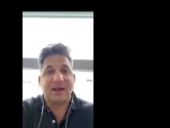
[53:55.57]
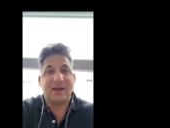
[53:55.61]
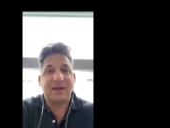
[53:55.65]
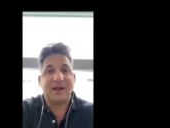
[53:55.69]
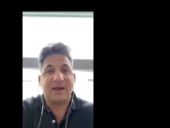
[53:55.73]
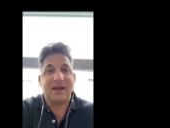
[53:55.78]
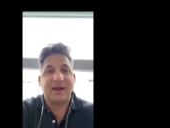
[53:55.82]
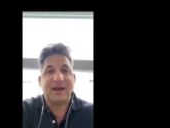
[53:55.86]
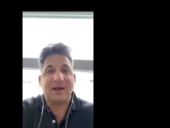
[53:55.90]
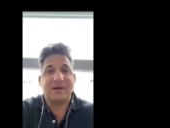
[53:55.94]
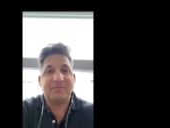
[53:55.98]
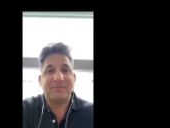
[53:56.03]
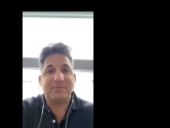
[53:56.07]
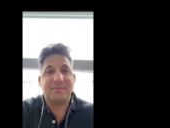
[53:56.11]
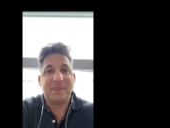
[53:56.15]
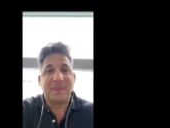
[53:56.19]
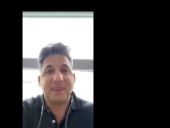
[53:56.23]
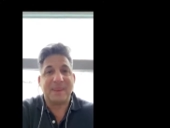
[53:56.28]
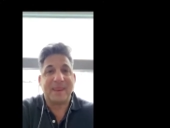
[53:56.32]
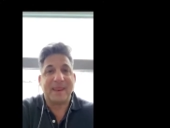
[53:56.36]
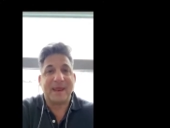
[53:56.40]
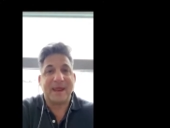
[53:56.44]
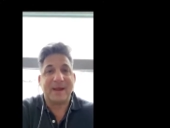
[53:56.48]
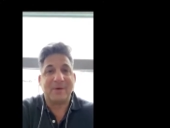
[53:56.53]
and
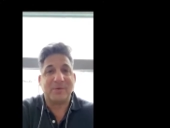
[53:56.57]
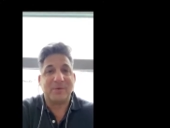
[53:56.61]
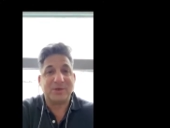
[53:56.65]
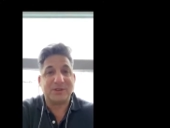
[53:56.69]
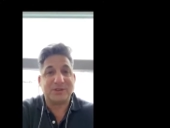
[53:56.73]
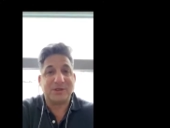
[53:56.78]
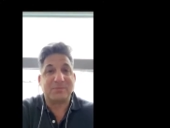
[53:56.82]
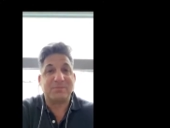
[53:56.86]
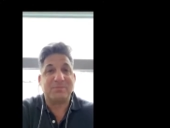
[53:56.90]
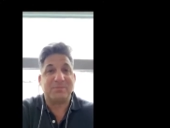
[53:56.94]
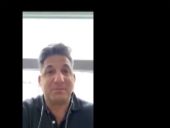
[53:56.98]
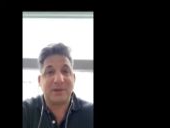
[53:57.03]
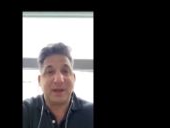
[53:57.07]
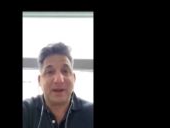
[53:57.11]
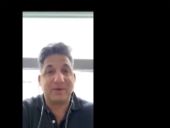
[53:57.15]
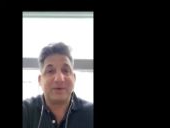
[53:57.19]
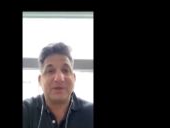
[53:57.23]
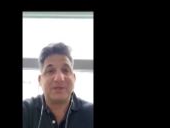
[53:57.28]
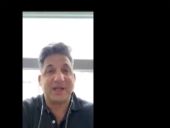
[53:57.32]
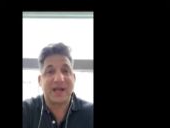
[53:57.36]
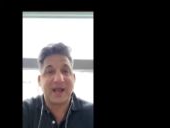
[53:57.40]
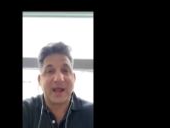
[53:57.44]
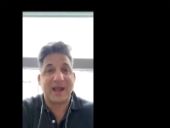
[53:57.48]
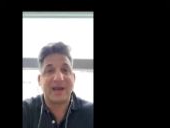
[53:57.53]
it was
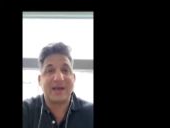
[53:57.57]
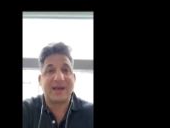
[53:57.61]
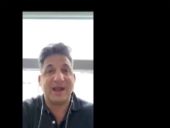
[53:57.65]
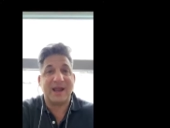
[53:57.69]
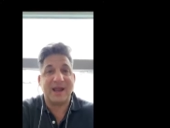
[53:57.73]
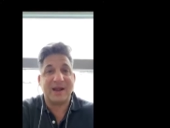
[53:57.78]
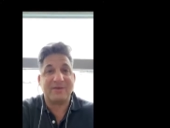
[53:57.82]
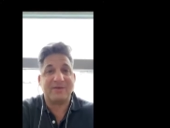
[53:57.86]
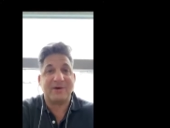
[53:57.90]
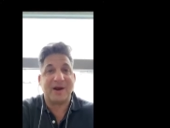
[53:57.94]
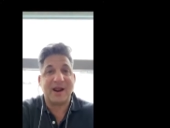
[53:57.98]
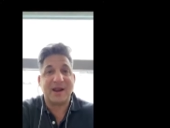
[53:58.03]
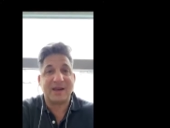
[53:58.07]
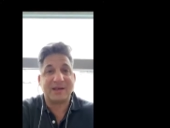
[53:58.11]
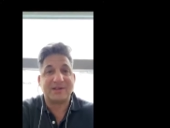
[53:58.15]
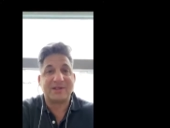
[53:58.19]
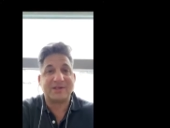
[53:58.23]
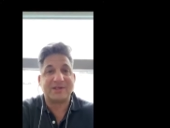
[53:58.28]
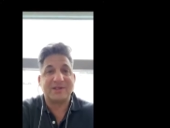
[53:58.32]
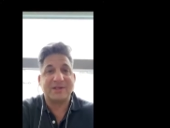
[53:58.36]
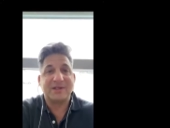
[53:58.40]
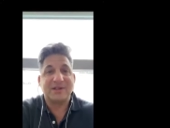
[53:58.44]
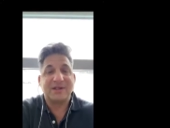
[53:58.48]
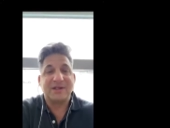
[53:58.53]
a head-to-head
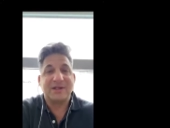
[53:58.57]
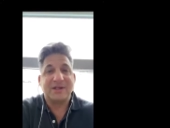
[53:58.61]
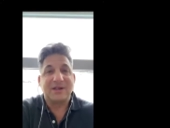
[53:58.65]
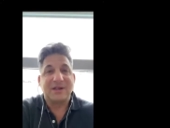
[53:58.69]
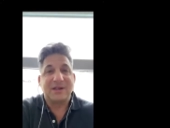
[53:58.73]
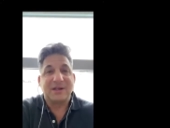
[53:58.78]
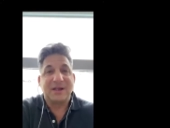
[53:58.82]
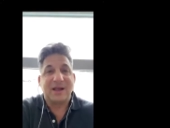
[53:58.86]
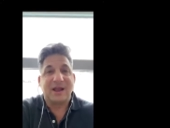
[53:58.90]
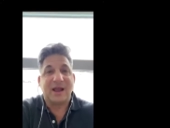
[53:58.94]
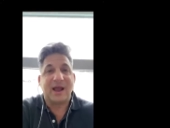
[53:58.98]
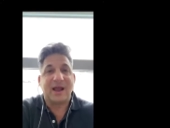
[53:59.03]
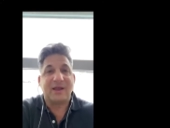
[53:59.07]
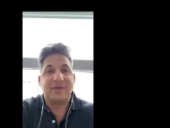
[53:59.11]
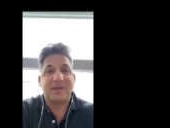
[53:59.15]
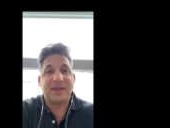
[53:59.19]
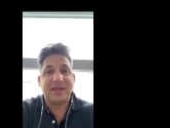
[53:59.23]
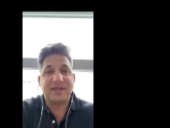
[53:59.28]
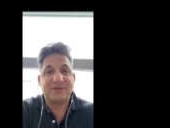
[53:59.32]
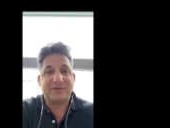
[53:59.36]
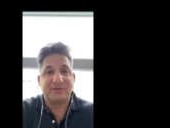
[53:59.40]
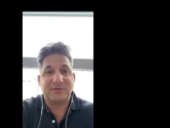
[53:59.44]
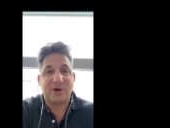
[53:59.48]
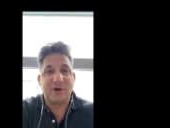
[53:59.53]
race.
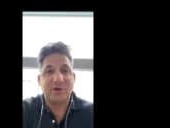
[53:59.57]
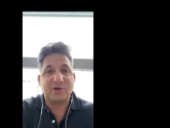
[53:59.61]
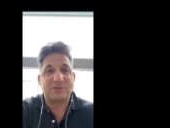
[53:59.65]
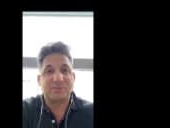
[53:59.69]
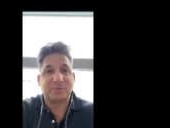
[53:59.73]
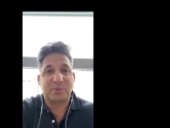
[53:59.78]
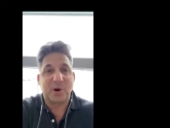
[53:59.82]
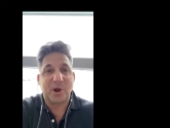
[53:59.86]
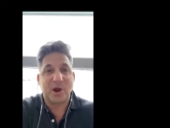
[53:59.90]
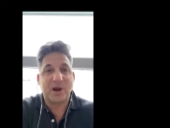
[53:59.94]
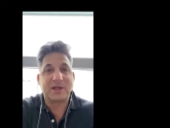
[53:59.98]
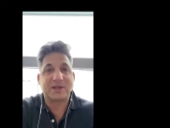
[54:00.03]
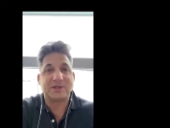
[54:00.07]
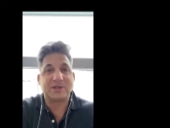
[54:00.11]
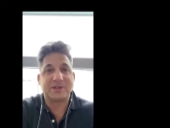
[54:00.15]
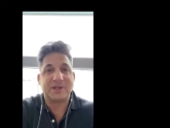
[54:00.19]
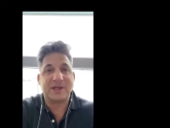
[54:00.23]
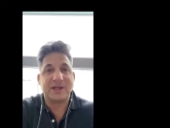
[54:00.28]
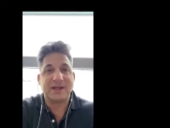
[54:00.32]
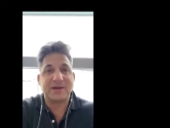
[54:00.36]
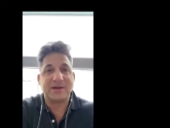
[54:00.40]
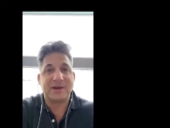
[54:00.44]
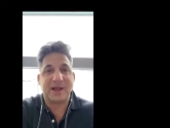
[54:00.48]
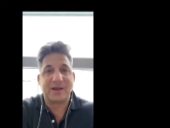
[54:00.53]
And these folks brought
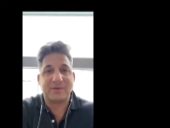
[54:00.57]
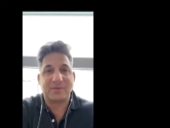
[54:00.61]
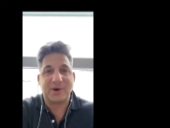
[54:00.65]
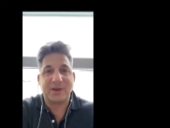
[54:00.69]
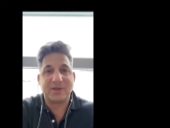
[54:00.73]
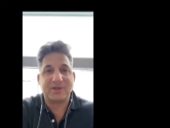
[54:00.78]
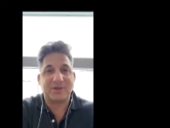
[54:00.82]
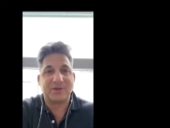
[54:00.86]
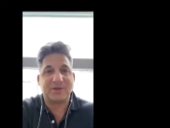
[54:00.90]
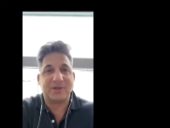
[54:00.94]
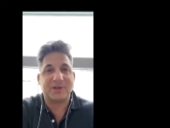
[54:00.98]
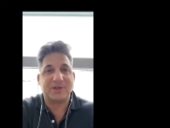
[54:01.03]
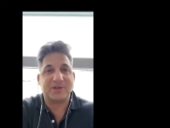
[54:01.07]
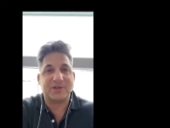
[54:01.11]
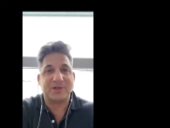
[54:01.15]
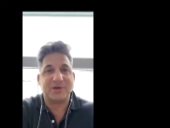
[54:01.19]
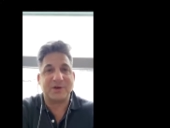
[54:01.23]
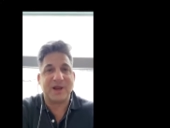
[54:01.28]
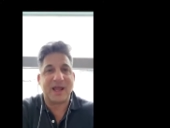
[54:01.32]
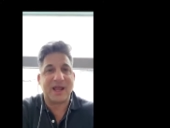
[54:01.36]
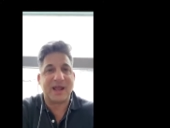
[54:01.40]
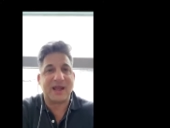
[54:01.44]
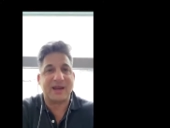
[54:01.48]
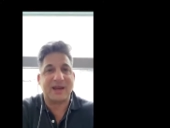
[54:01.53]
us in. They went through the
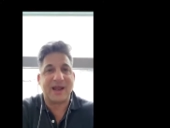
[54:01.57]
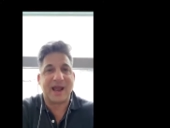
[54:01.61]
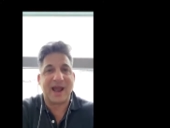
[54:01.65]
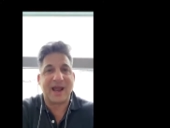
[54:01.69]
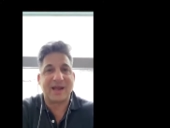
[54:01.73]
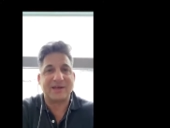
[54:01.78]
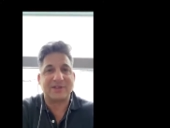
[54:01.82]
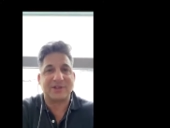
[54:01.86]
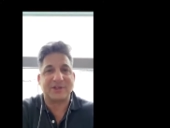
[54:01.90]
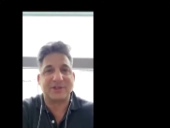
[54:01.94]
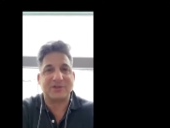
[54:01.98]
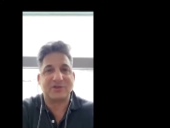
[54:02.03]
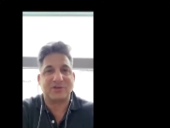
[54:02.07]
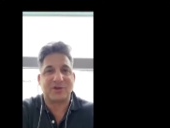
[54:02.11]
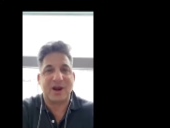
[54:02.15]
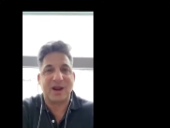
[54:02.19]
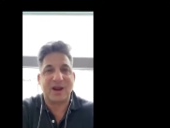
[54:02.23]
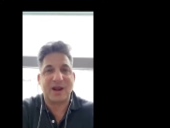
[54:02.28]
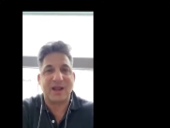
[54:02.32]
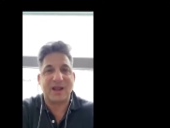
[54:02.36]
2-day into action